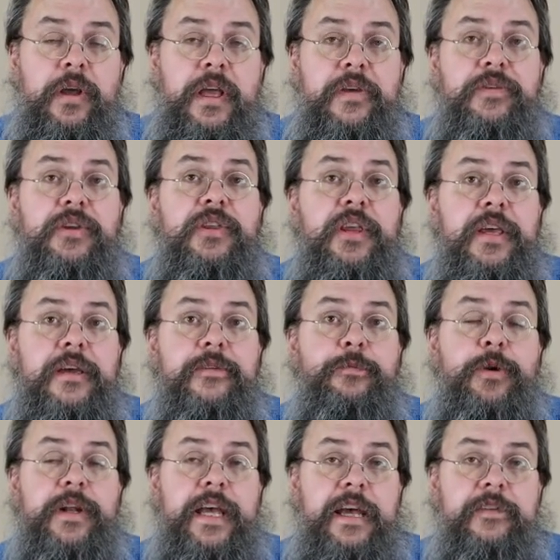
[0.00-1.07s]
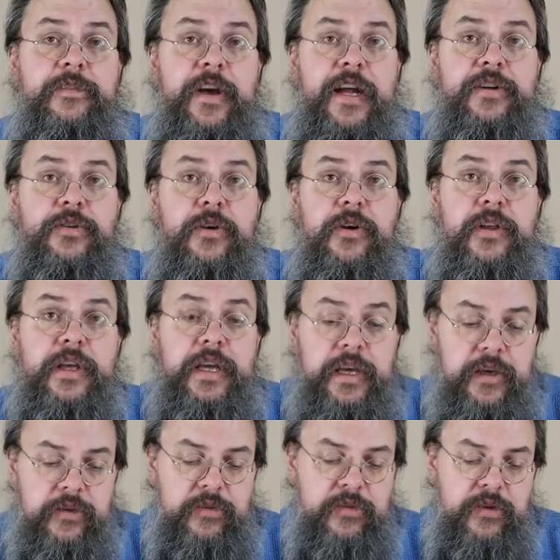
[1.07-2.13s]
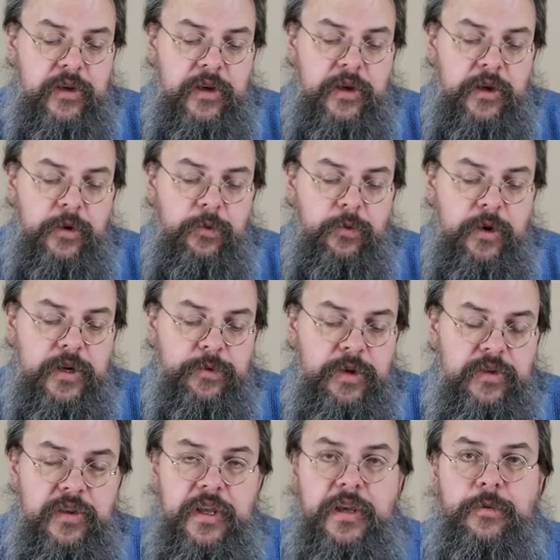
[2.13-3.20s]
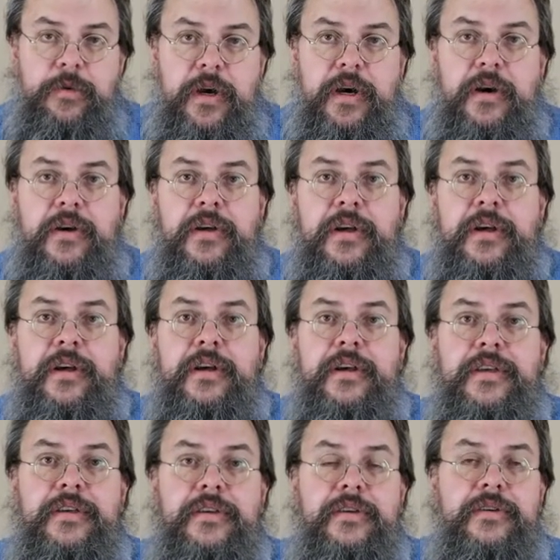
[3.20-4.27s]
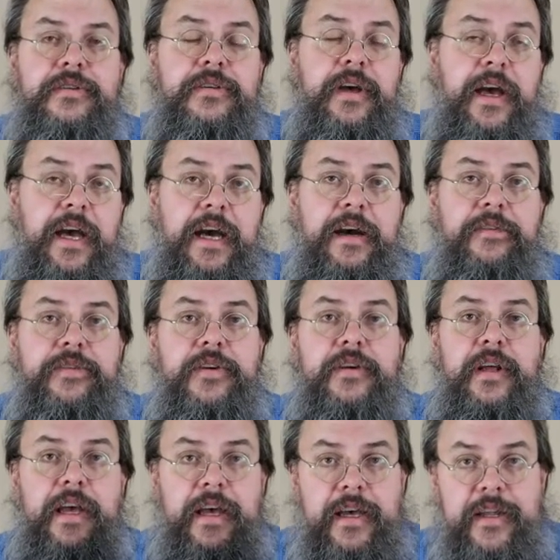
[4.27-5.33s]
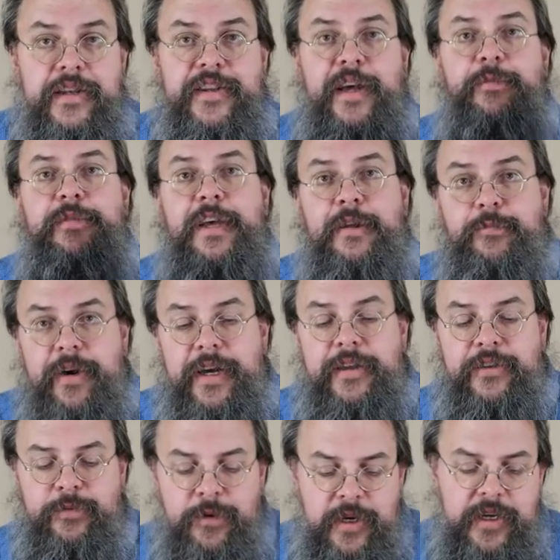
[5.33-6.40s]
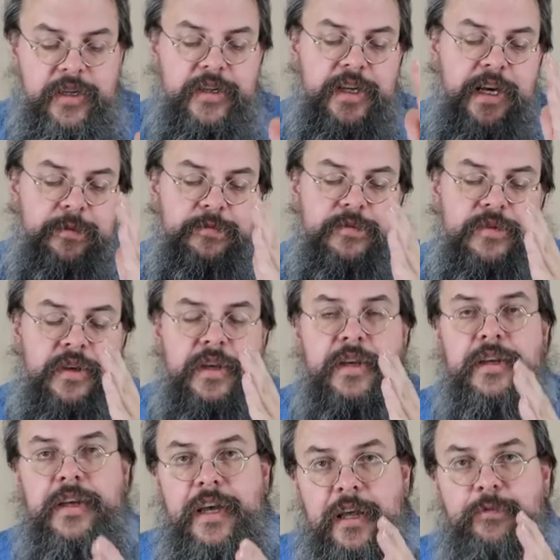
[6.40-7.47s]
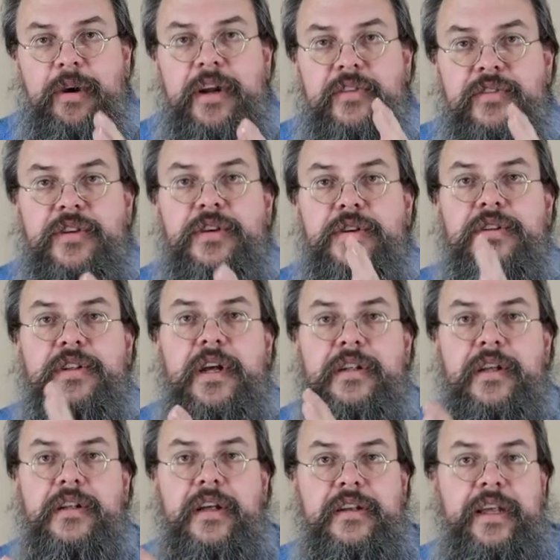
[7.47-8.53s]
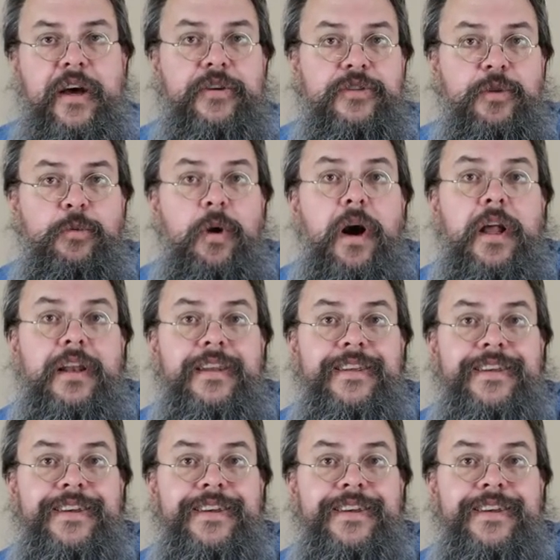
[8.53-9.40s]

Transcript: If you think of what n factorial is, what do we see? Well, you have your n times n minus 1 times n minus 2, dot, dot, dot, down to 1.